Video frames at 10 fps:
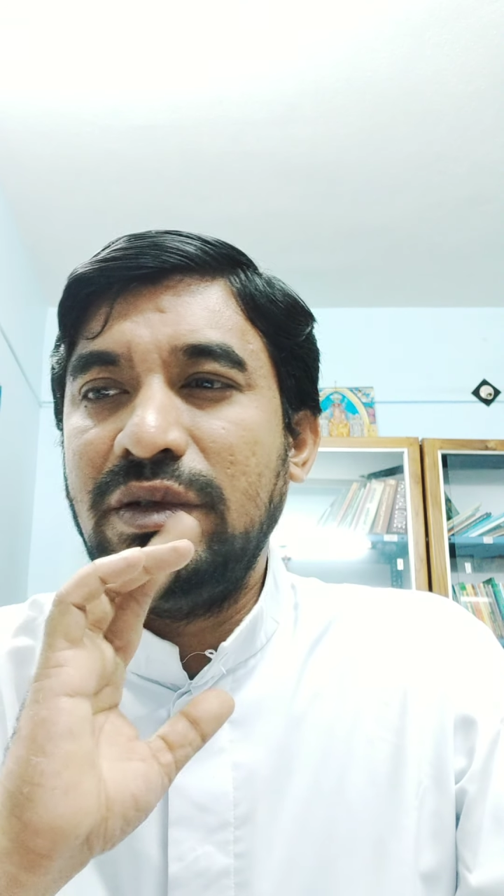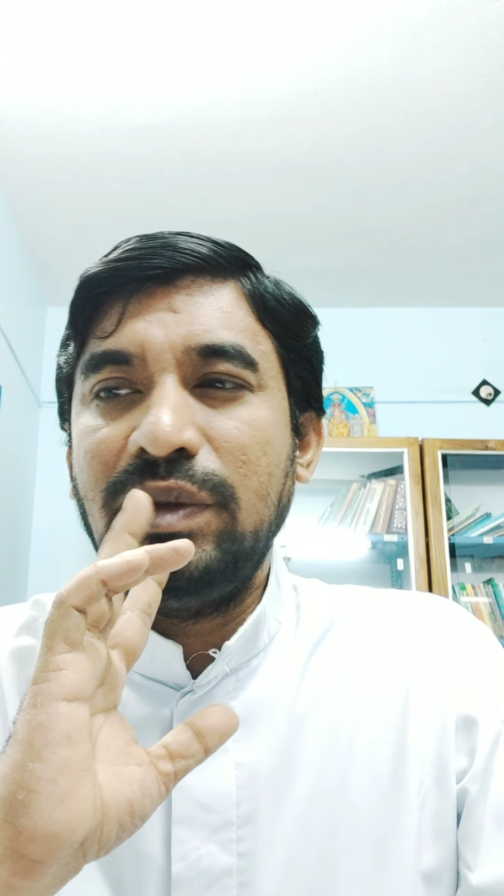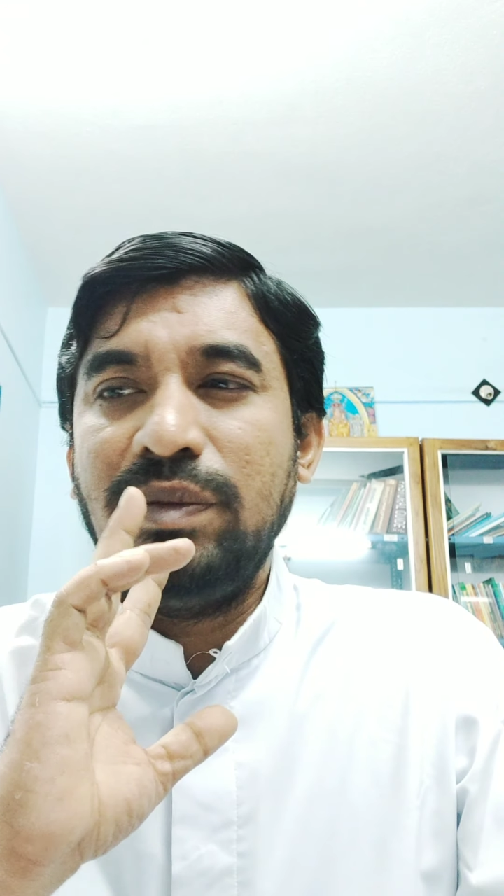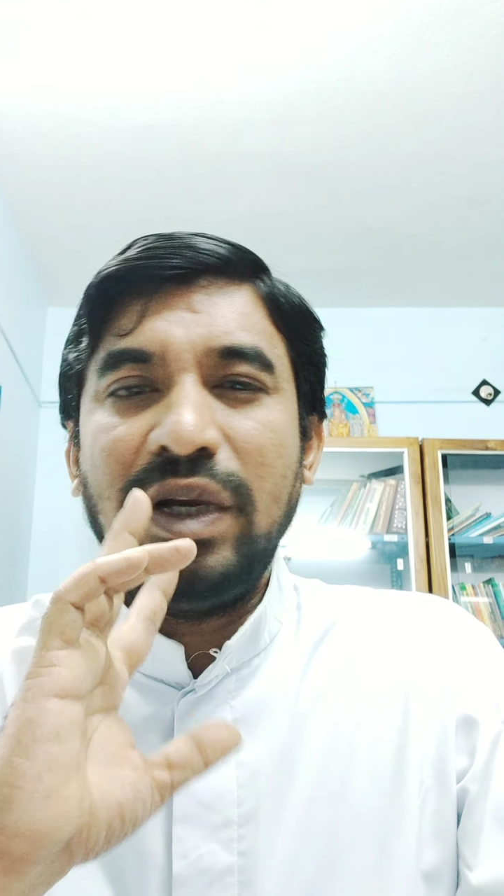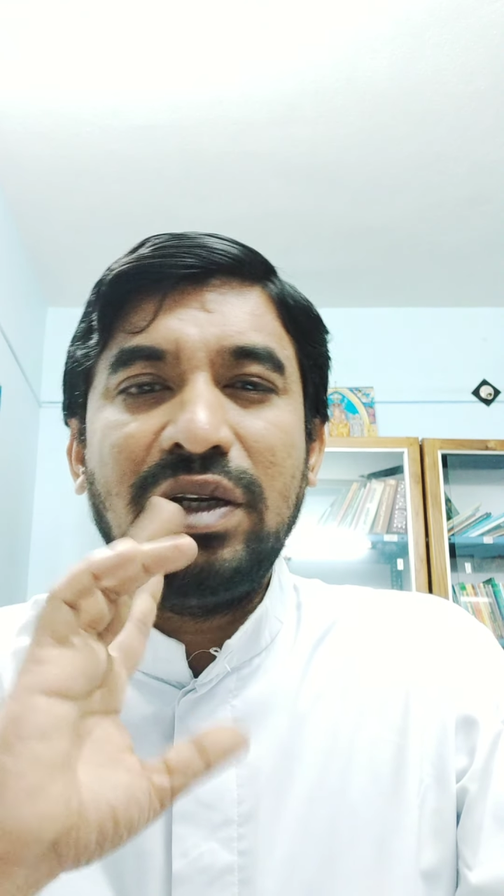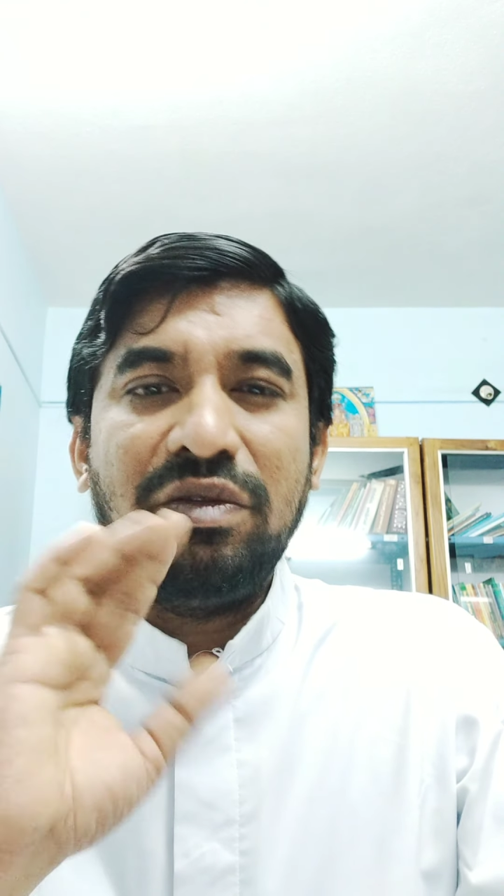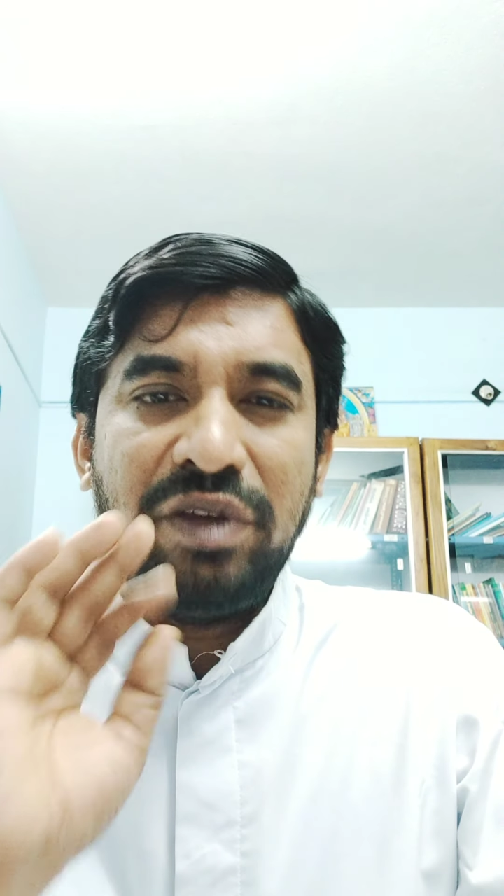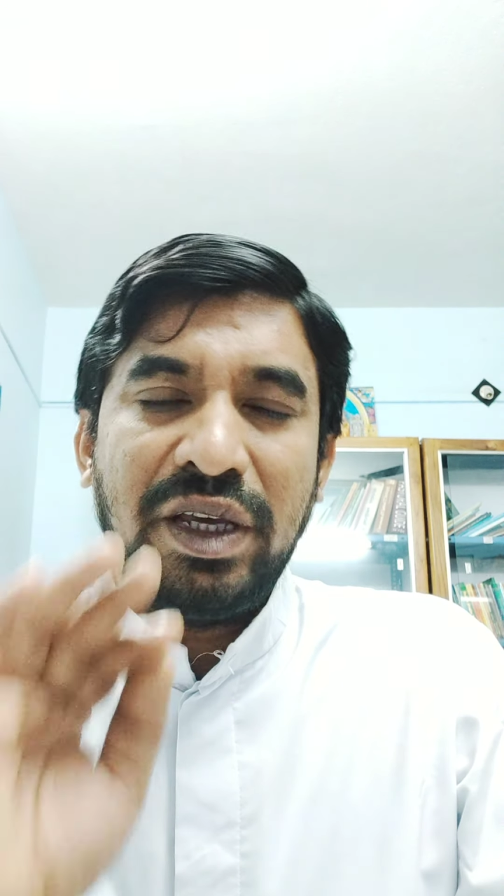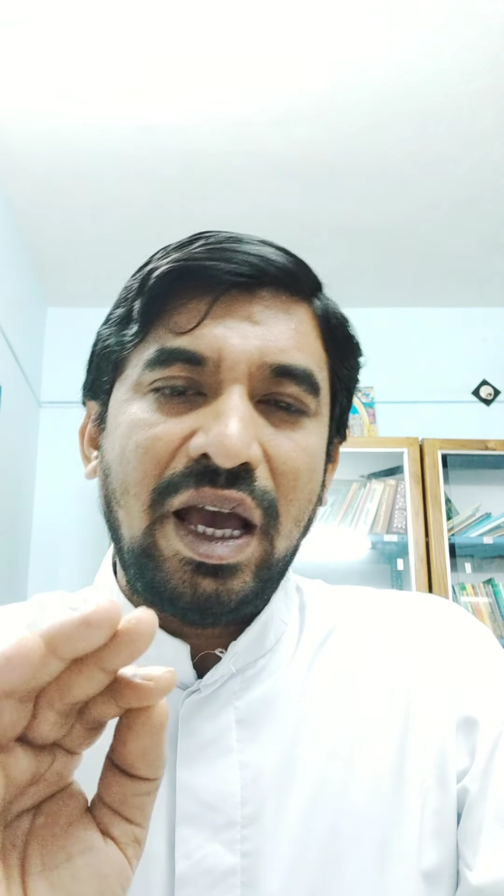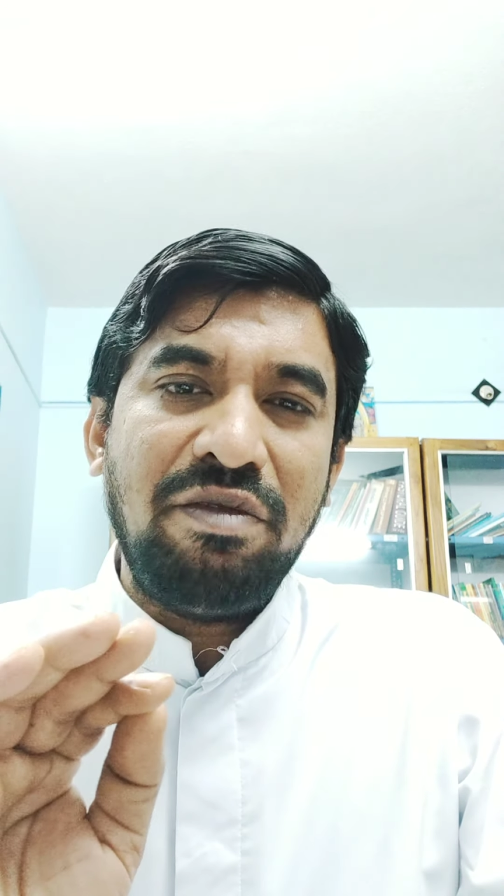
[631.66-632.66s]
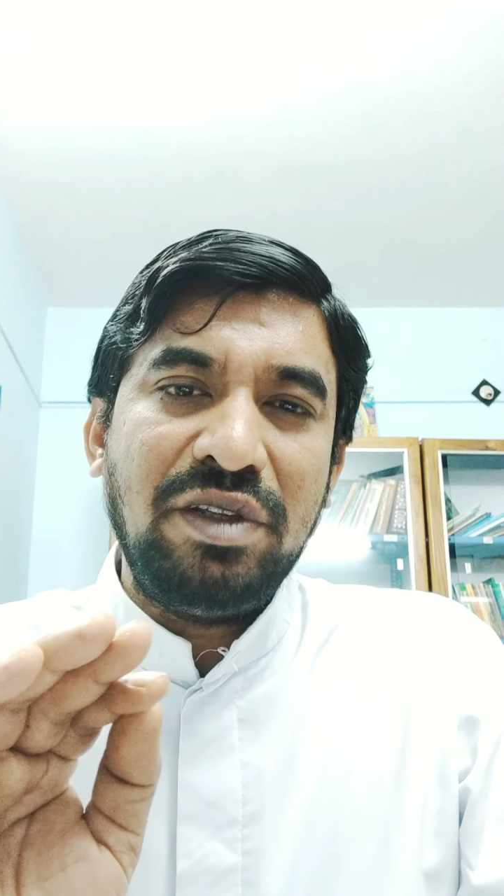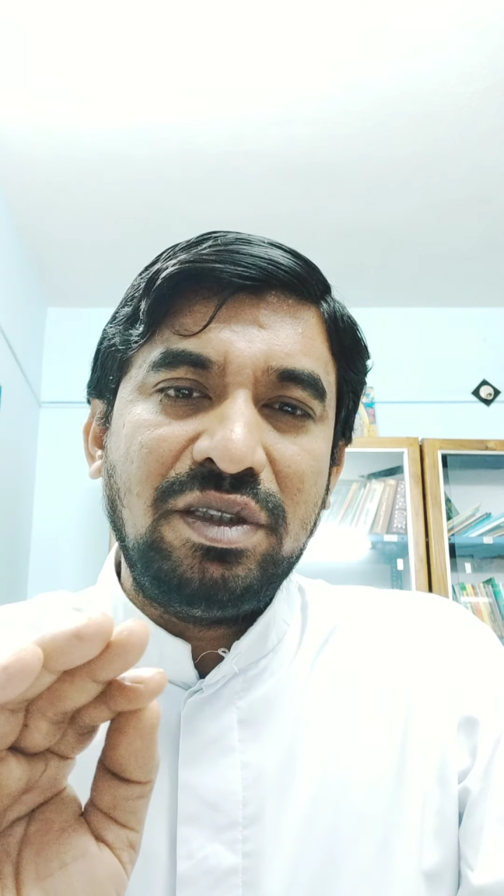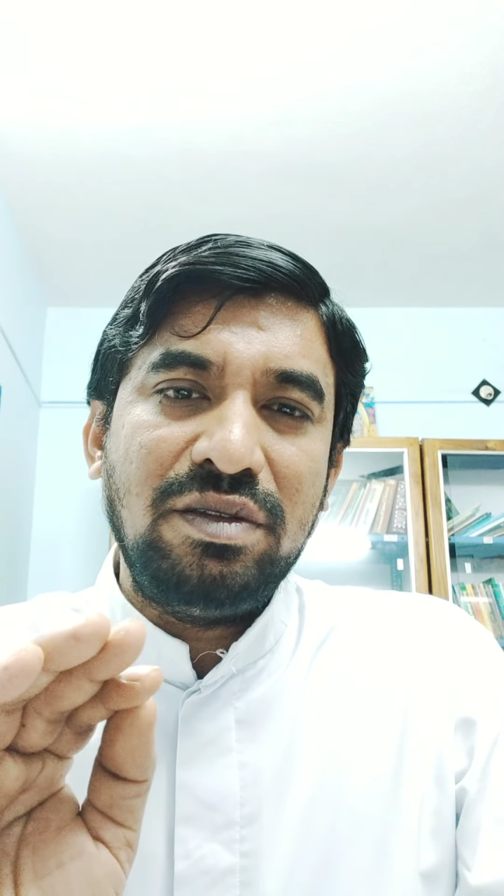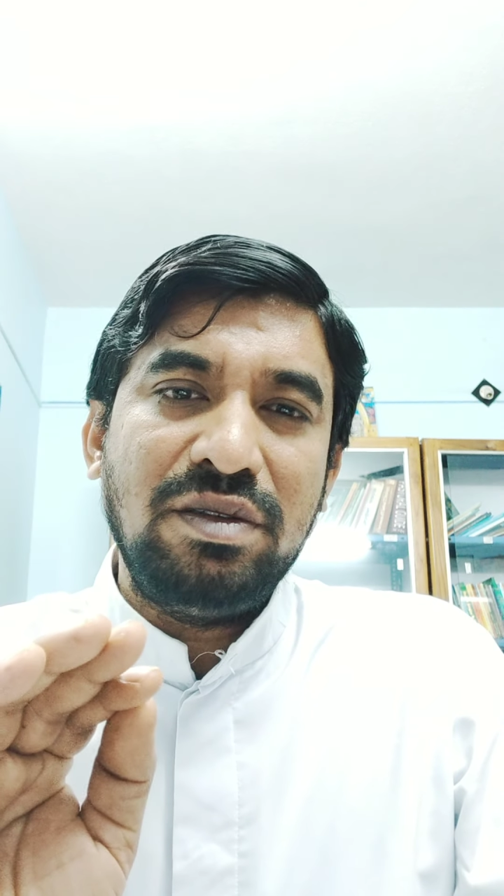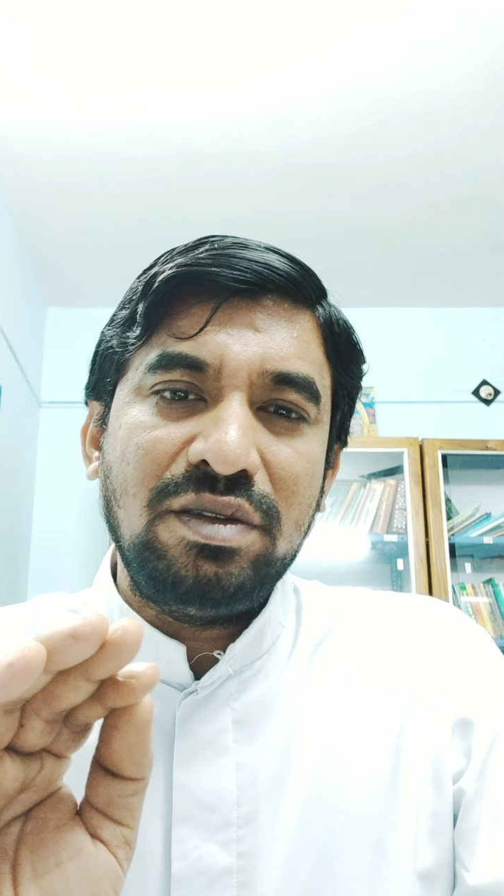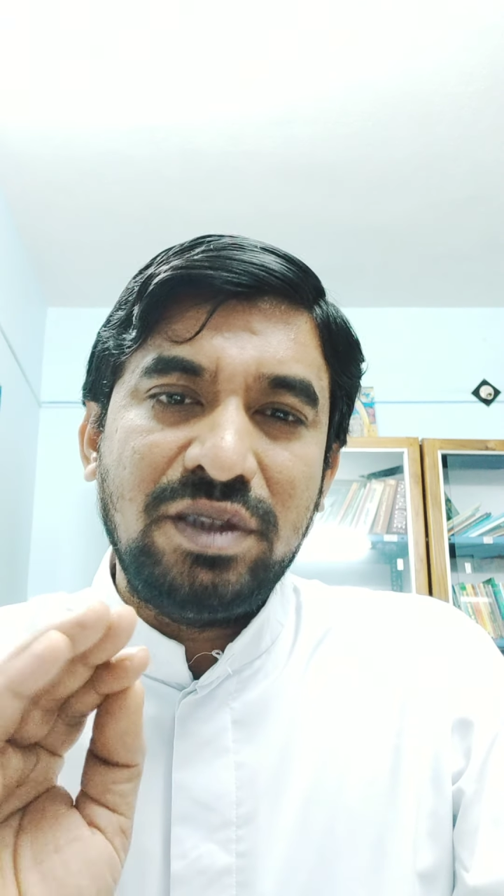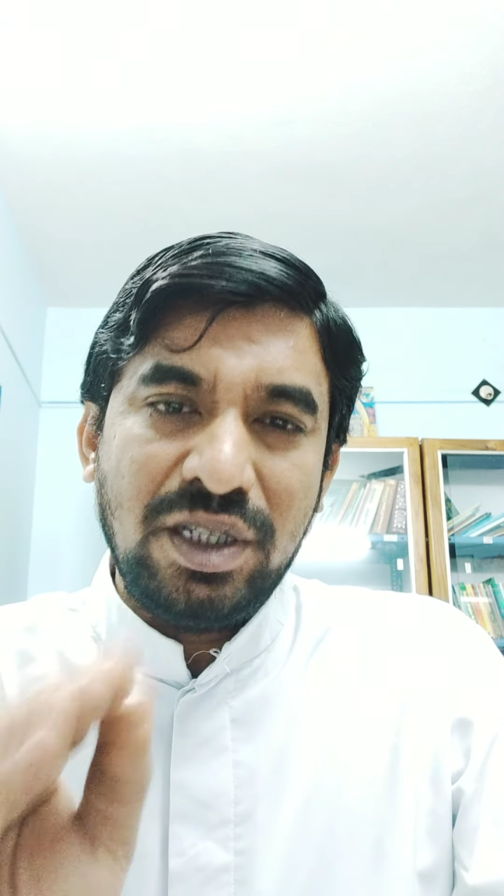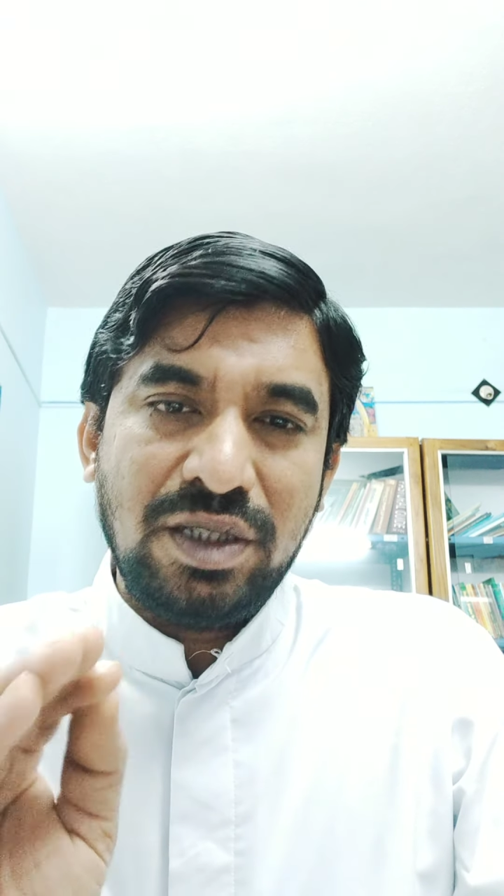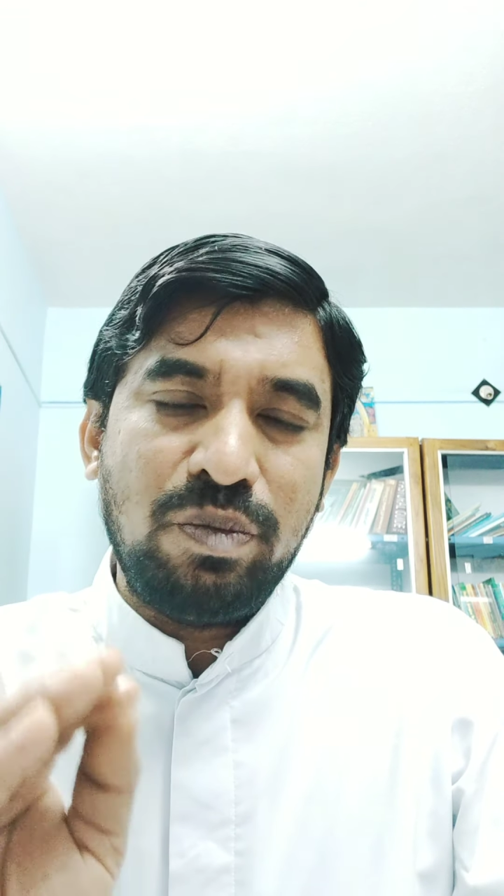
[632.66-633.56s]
but we have this